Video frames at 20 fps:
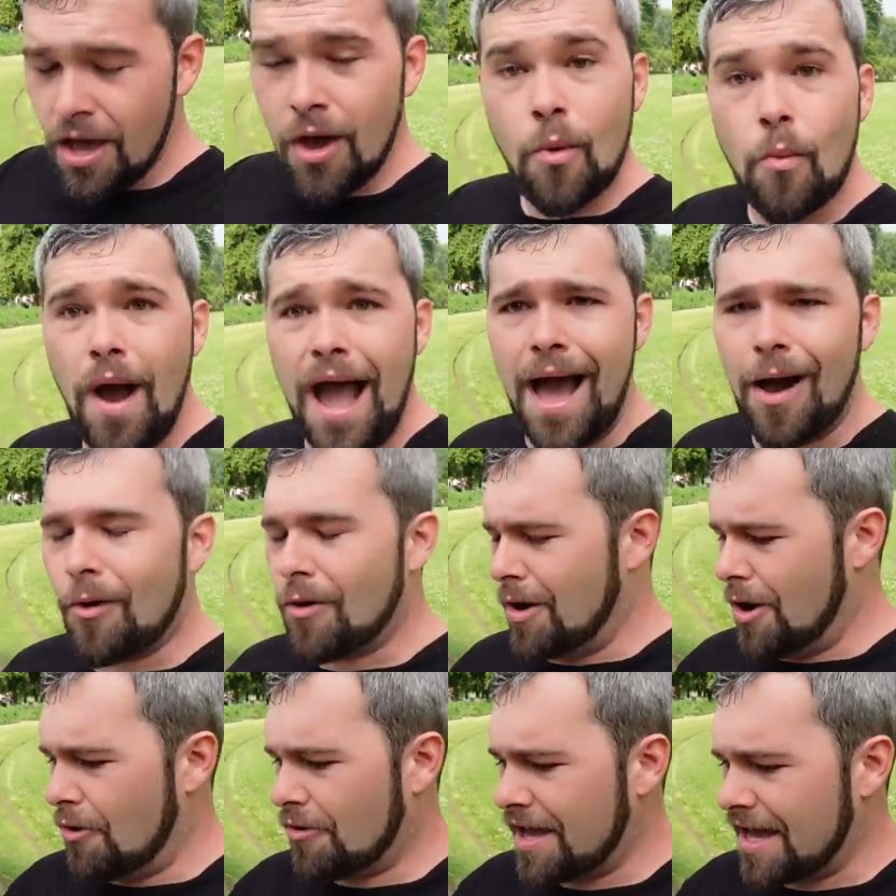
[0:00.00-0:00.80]

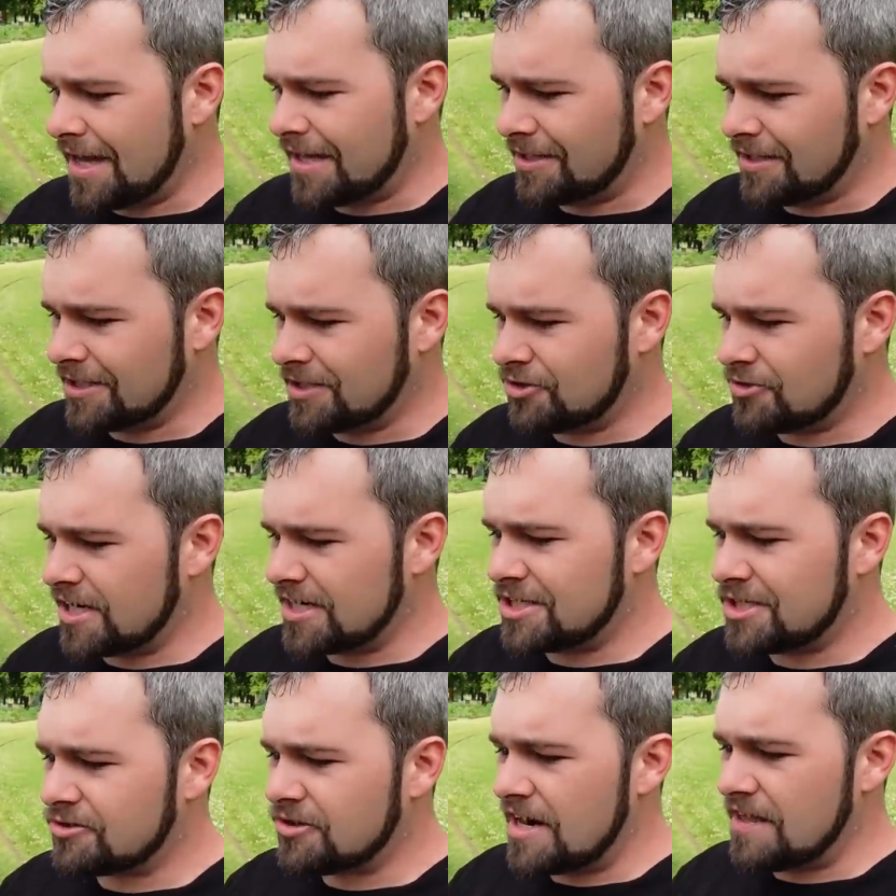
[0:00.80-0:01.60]
Wow, okay, let's try
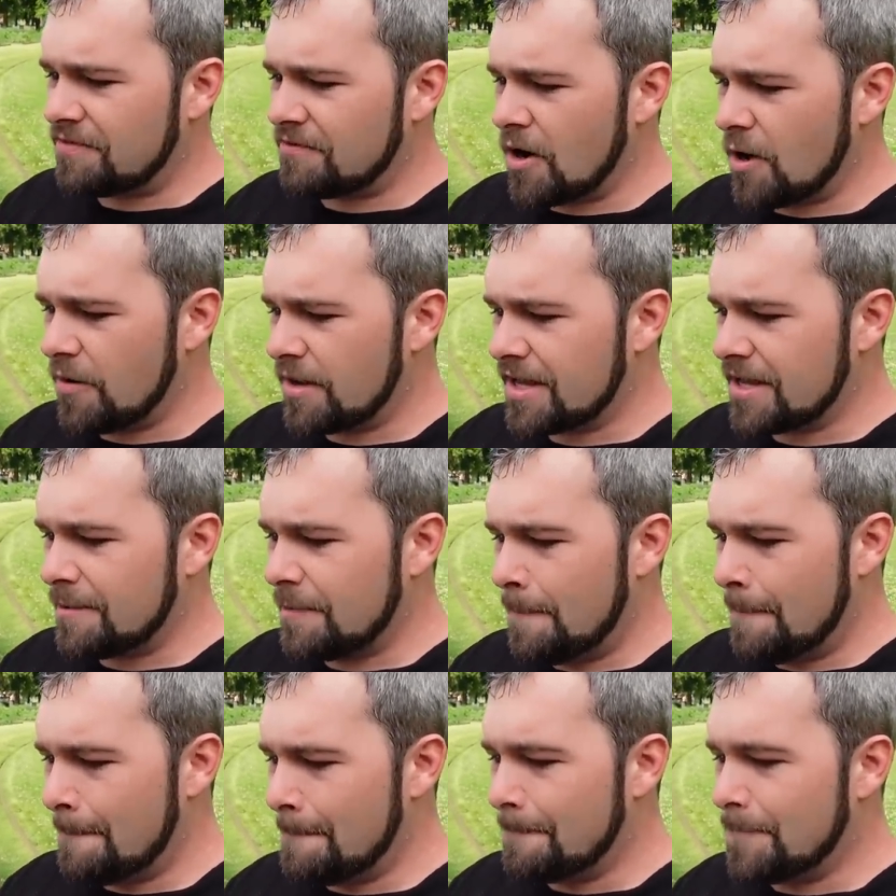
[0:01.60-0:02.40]
straight throwing it.
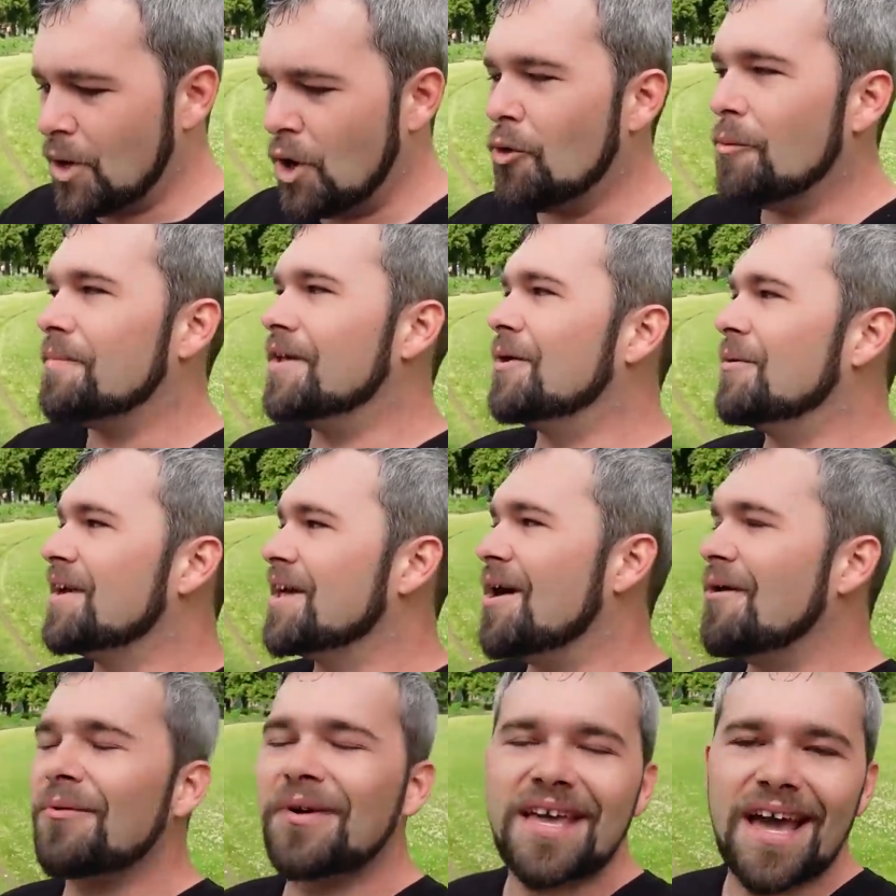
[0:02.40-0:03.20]
Boom, there we
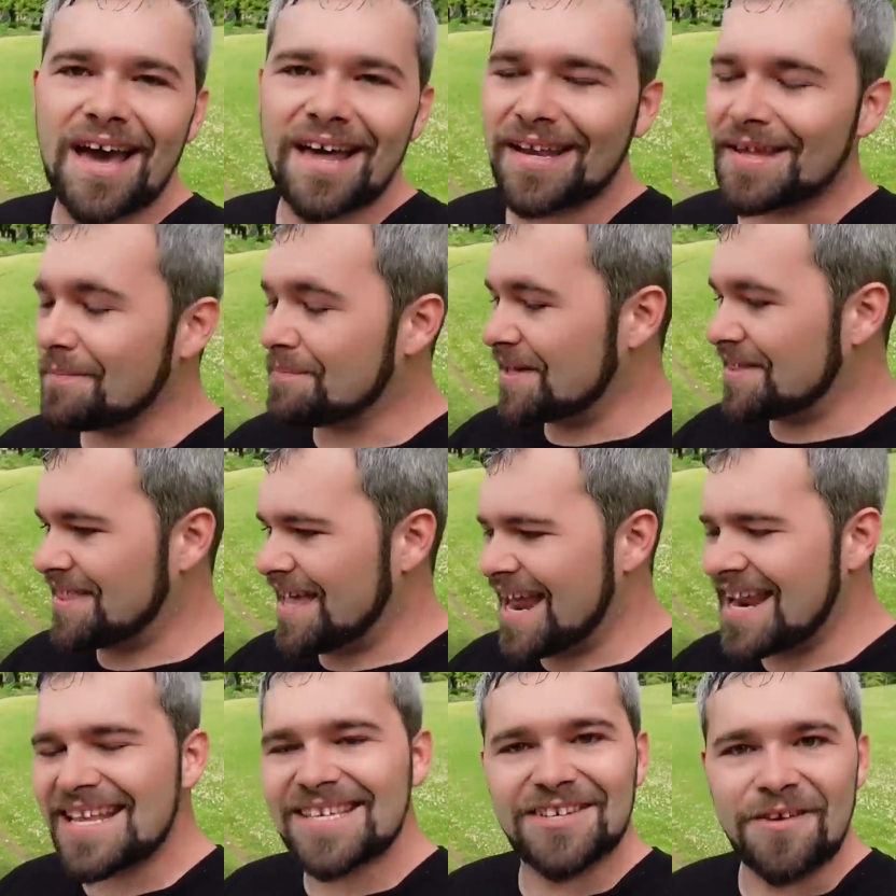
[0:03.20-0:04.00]
go, we got it. But
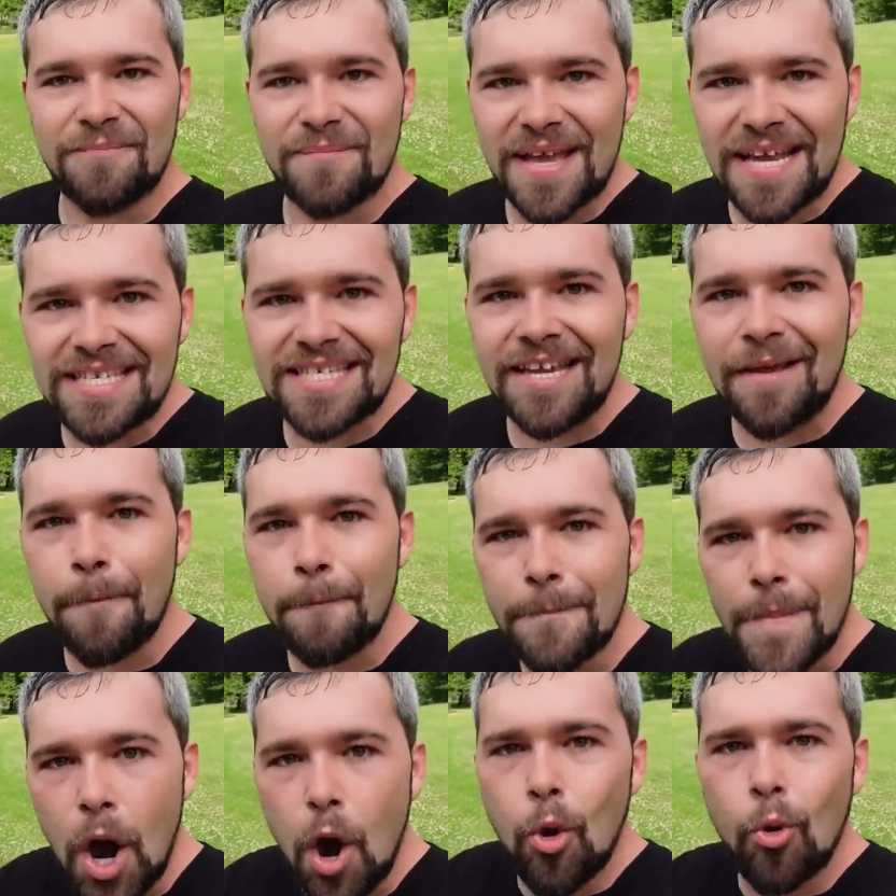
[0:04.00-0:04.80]
that is amazing,
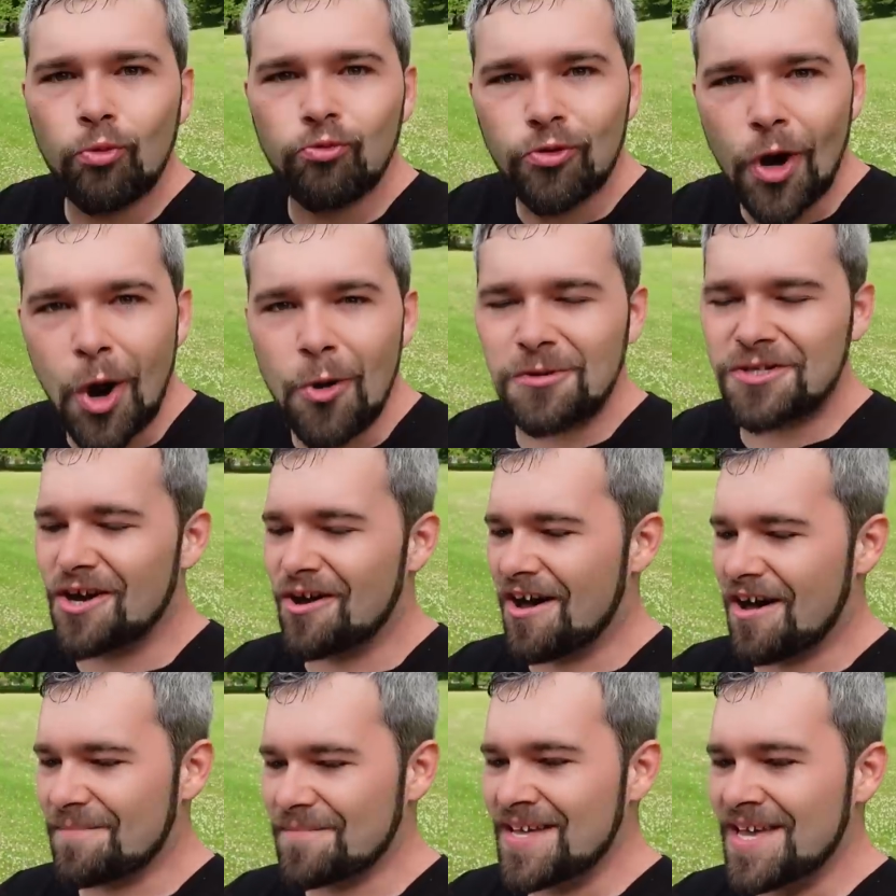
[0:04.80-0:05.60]
Mow
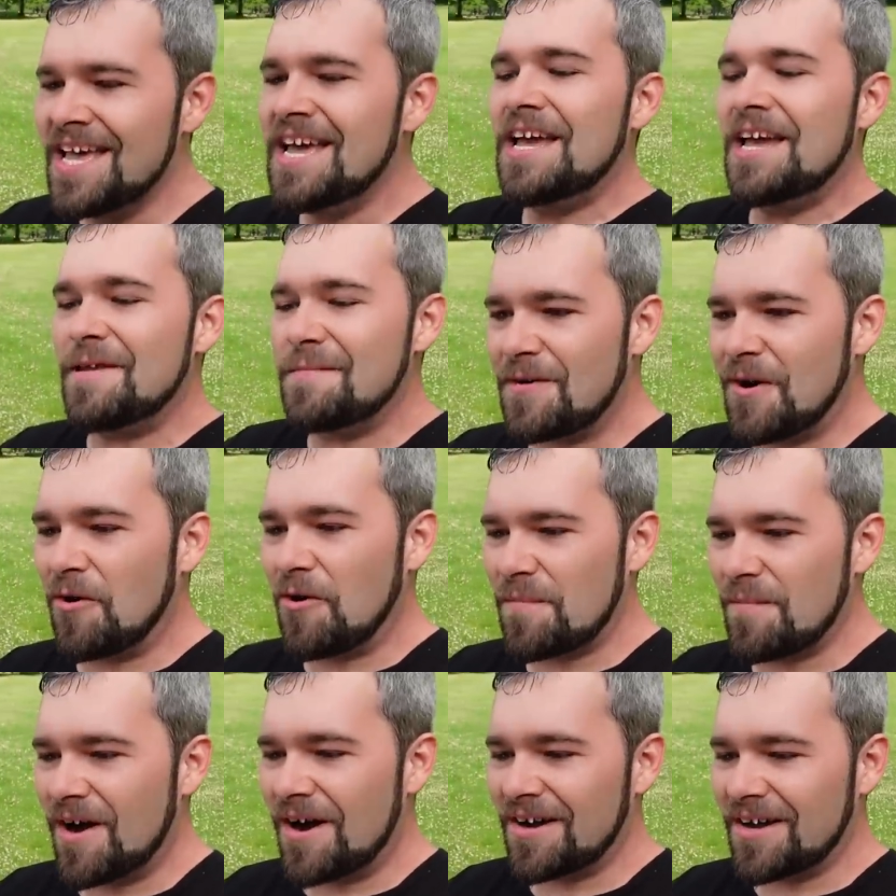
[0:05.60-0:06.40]
Rotom in
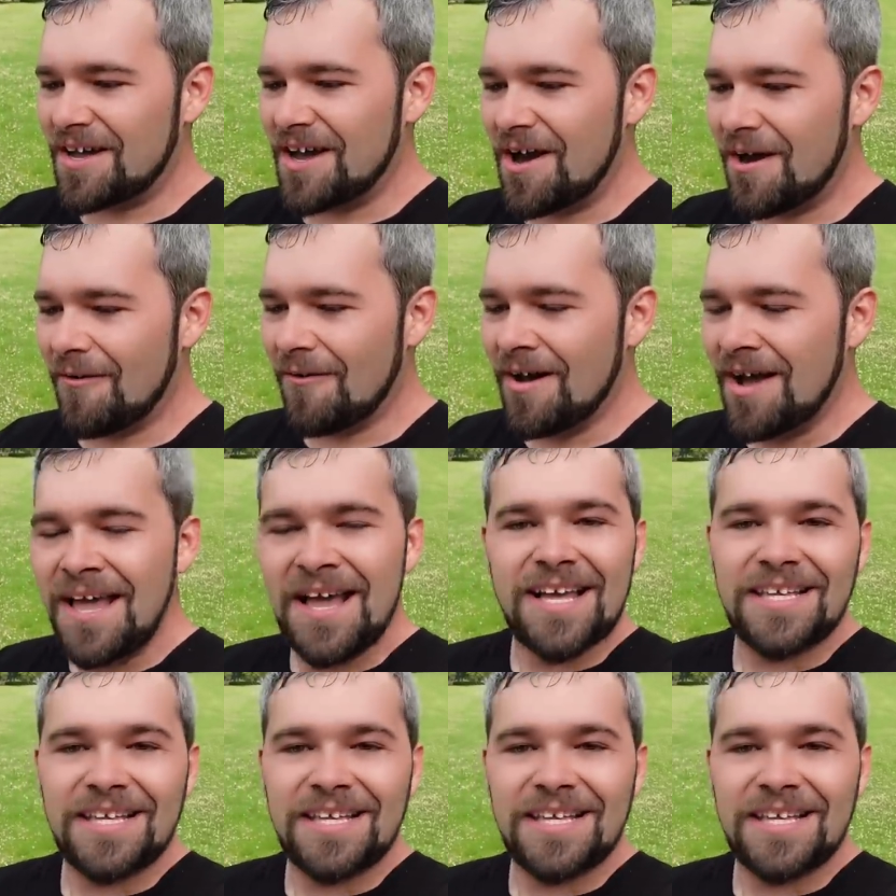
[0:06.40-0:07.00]
Pokemon Go.